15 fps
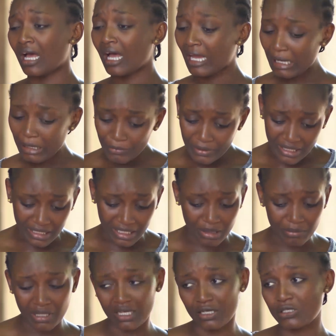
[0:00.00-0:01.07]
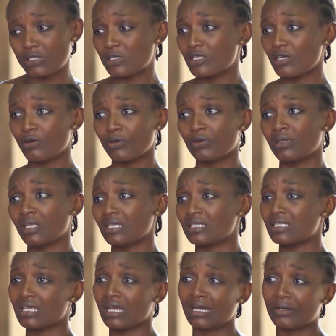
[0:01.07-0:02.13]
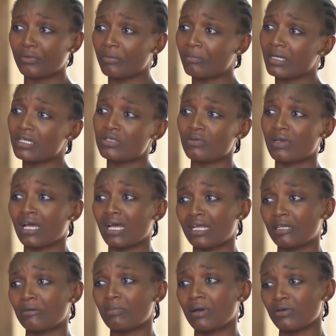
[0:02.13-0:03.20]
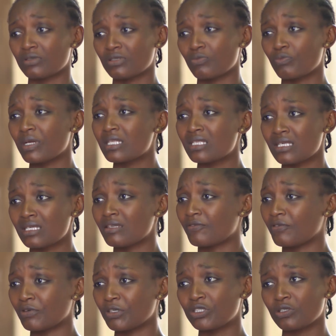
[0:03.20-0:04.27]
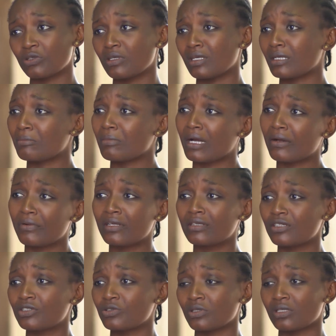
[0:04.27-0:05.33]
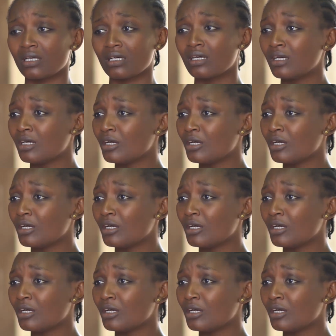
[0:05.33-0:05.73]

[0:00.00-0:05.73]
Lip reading: I only came here to tell you that the agreement we had about waiting for each other and marrying each other